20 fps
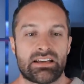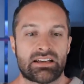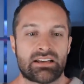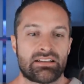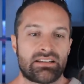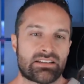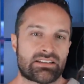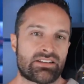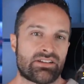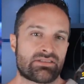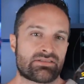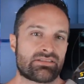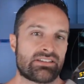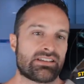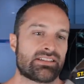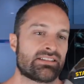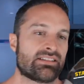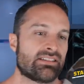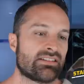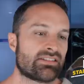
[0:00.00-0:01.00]
click those
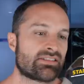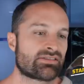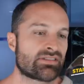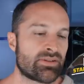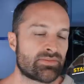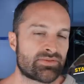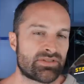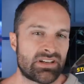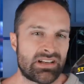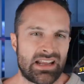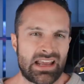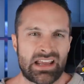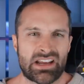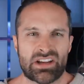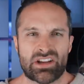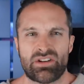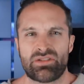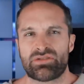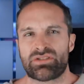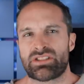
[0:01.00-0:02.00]
links in the description and
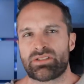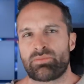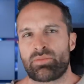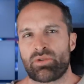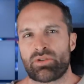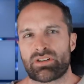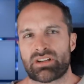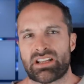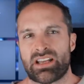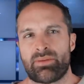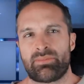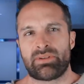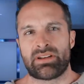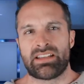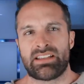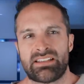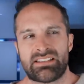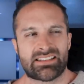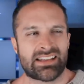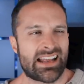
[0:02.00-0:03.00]
go support
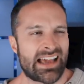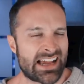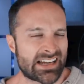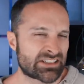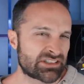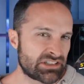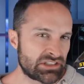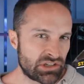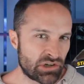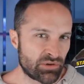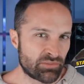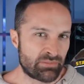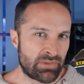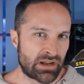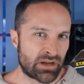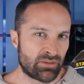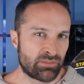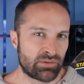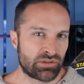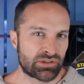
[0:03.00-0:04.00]
companies that actually don't
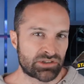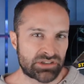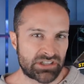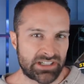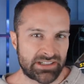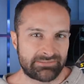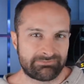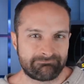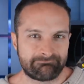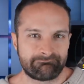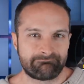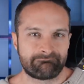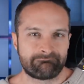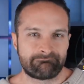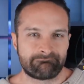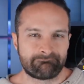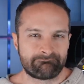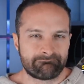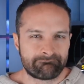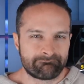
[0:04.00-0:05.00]
peddle bullshit.
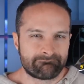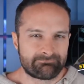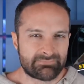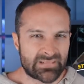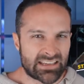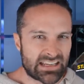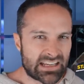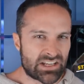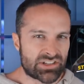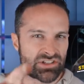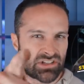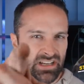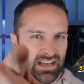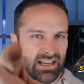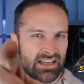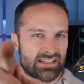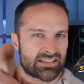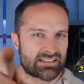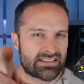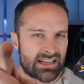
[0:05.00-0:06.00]
Catch you
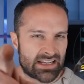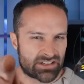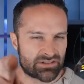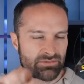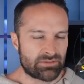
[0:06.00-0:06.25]
guys next